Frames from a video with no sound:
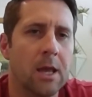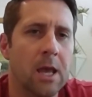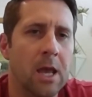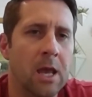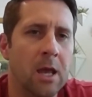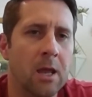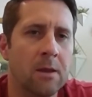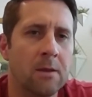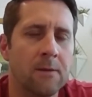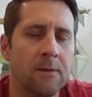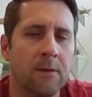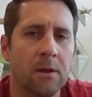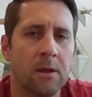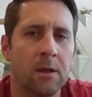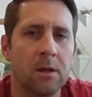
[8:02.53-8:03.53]
And
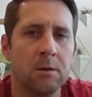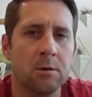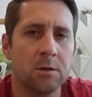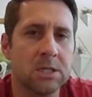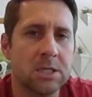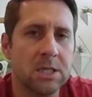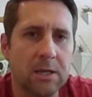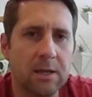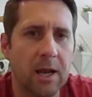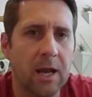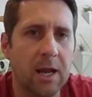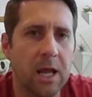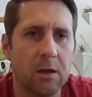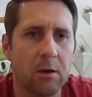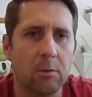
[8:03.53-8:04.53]
you're seeing that
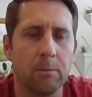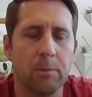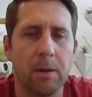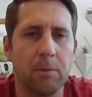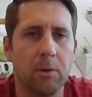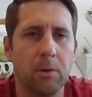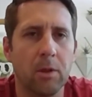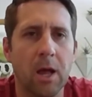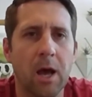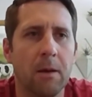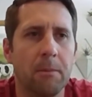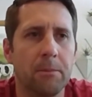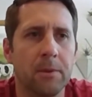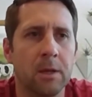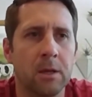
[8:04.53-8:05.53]
anger bubble
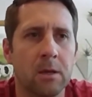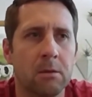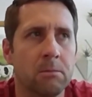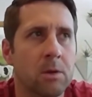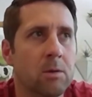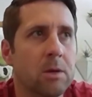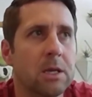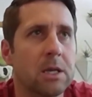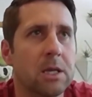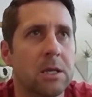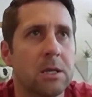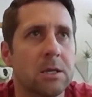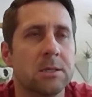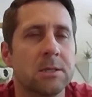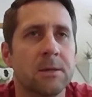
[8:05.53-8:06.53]
up in
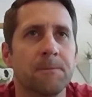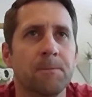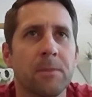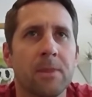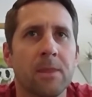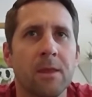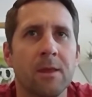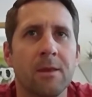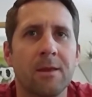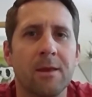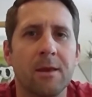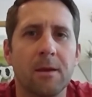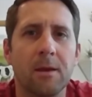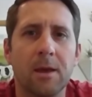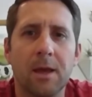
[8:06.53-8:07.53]
communities.
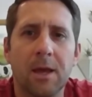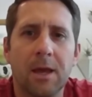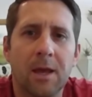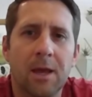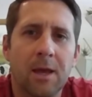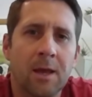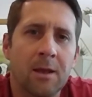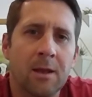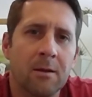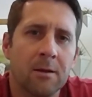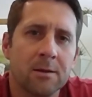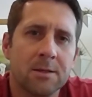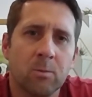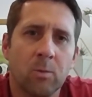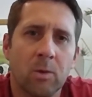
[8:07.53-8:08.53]
And
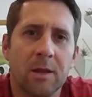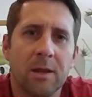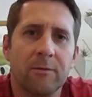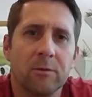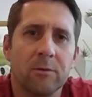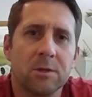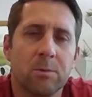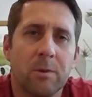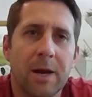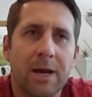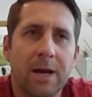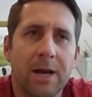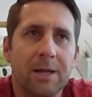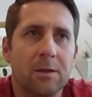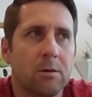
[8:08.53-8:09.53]
on one level, it's
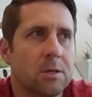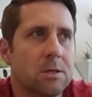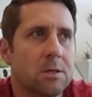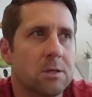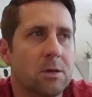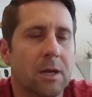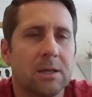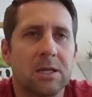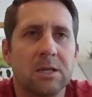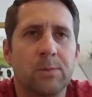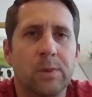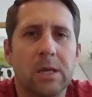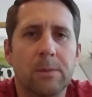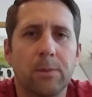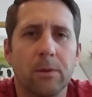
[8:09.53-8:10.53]
right, though, because you got these
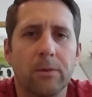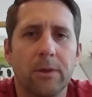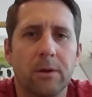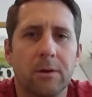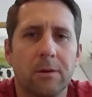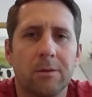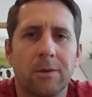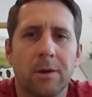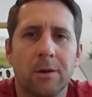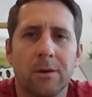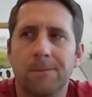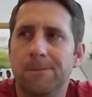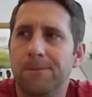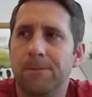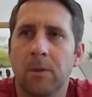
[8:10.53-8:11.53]
people that
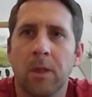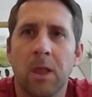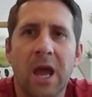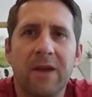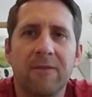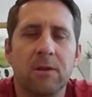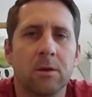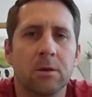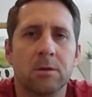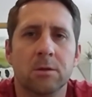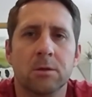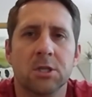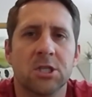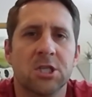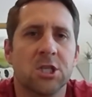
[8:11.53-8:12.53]
their livelihoods are
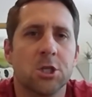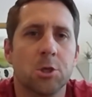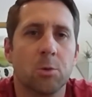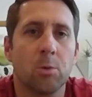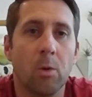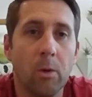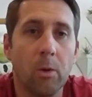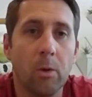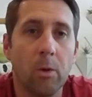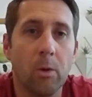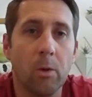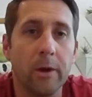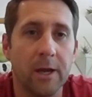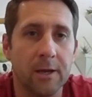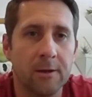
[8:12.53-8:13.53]

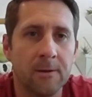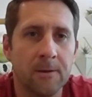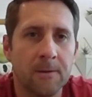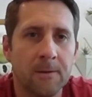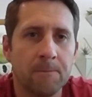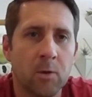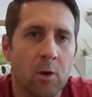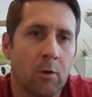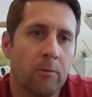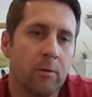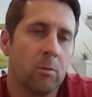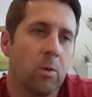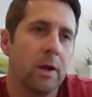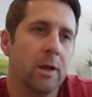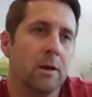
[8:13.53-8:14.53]
destroyed over
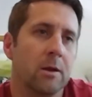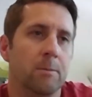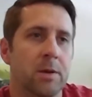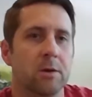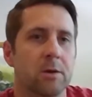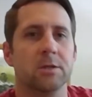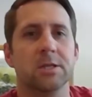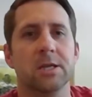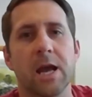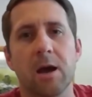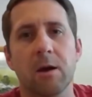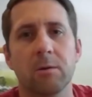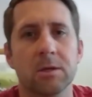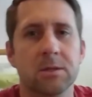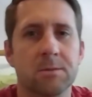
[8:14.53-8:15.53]
what it appears now
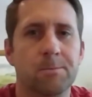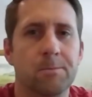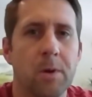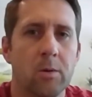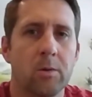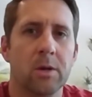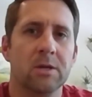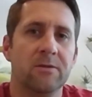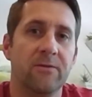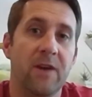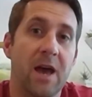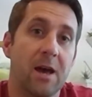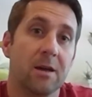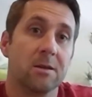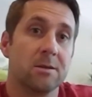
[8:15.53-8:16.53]
is bogus
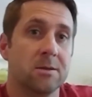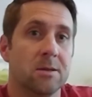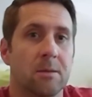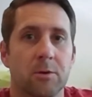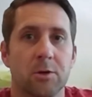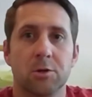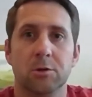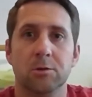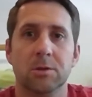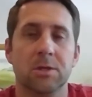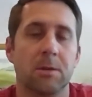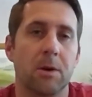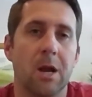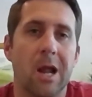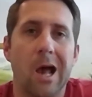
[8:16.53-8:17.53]
facts. Some are true,
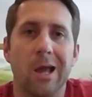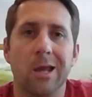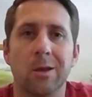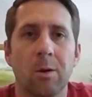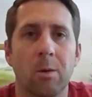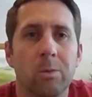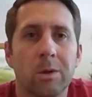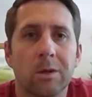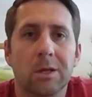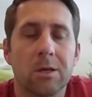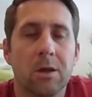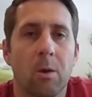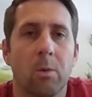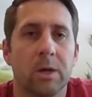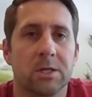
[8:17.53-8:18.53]
some are not. You don't really
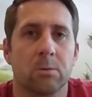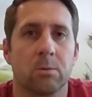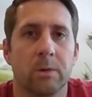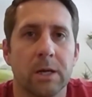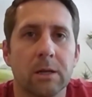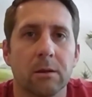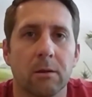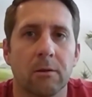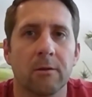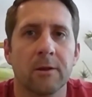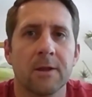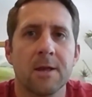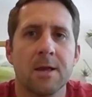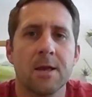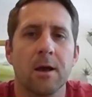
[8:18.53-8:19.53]
know what's real
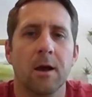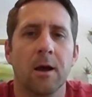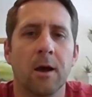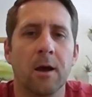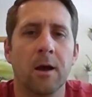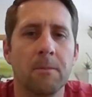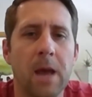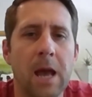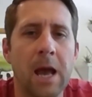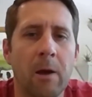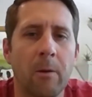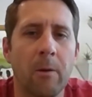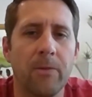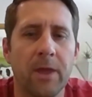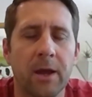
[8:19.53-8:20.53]

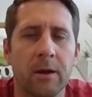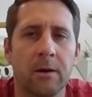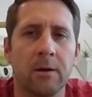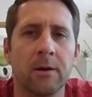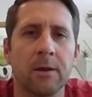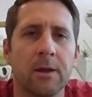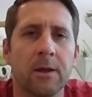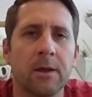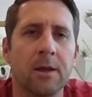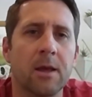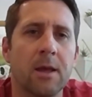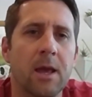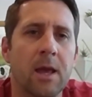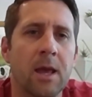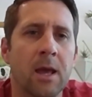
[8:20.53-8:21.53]
out there.
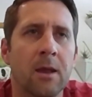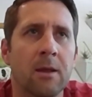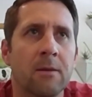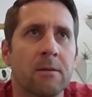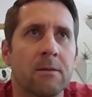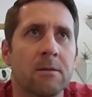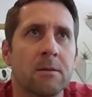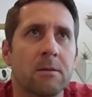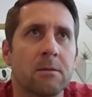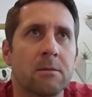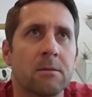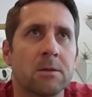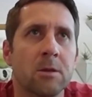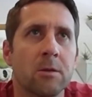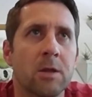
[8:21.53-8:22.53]
And
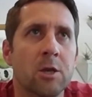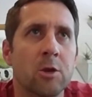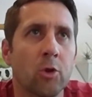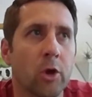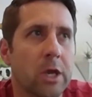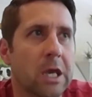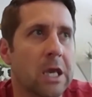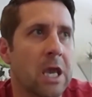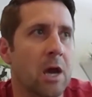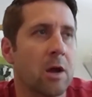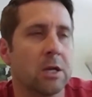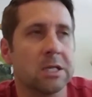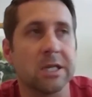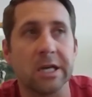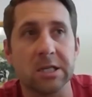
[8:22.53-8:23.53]
so then you look at
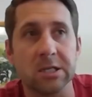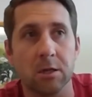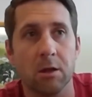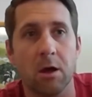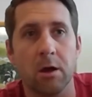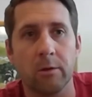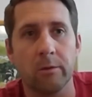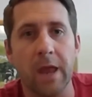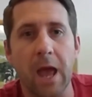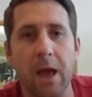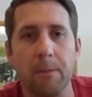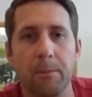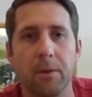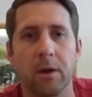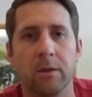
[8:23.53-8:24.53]
counties like Solano,
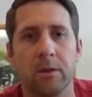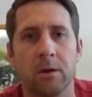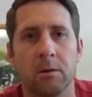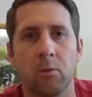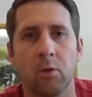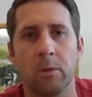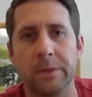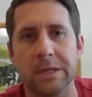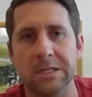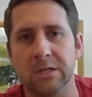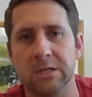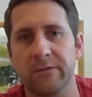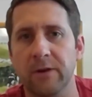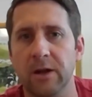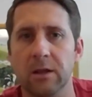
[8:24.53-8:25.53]
Napa that are more
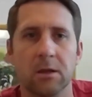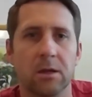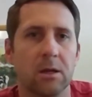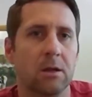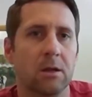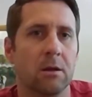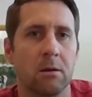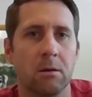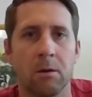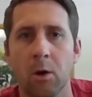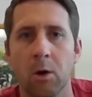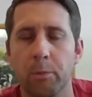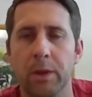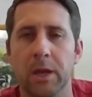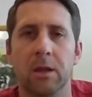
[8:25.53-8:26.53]
business friendly, that are
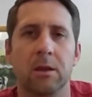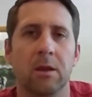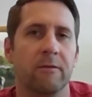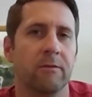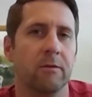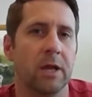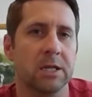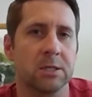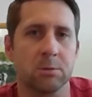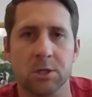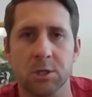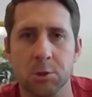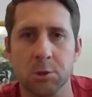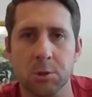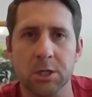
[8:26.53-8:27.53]
open, that have less
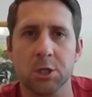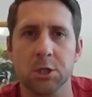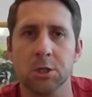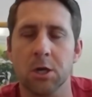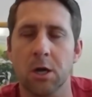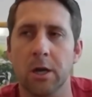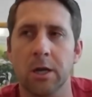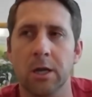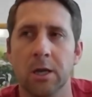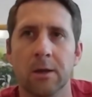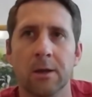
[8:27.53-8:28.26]
restrictions on it.